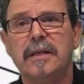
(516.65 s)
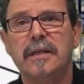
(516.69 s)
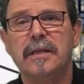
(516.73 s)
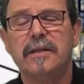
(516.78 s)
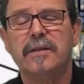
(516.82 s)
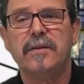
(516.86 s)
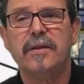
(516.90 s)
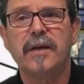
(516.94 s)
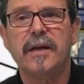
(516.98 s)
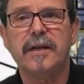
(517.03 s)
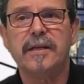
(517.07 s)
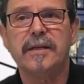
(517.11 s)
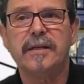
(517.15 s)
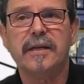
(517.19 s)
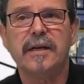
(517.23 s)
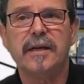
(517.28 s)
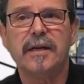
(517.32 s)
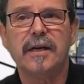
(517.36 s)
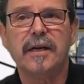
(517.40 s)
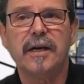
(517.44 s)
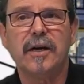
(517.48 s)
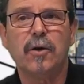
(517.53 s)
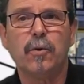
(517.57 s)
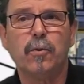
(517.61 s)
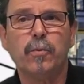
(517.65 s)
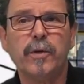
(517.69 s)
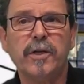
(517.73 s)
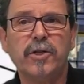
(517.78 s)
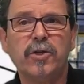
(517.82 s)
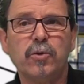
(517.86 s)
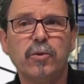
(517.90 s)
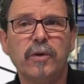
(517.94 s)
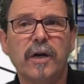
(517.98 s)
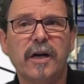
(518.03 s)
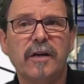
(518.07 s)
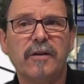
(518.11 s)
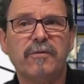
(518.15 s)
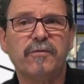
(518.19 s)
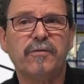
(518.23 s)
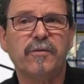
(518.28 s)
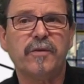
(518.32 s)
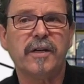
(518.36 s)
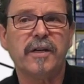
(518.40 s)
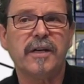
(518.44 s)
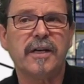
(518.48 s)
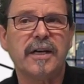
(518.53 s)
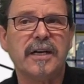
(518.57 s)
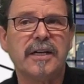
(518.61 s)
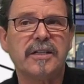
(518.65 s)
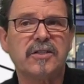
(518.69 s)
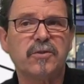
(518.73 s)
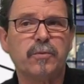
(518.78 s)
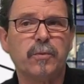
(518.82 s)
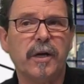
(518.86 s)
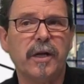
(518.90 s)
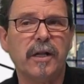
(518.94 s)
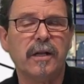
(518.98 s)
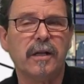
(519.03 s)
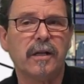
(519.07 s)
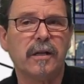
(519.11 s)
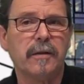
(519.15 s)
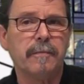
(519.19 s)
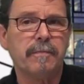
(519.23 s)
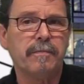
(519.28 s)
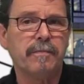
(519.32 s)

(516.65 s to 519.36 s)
Then we do have as well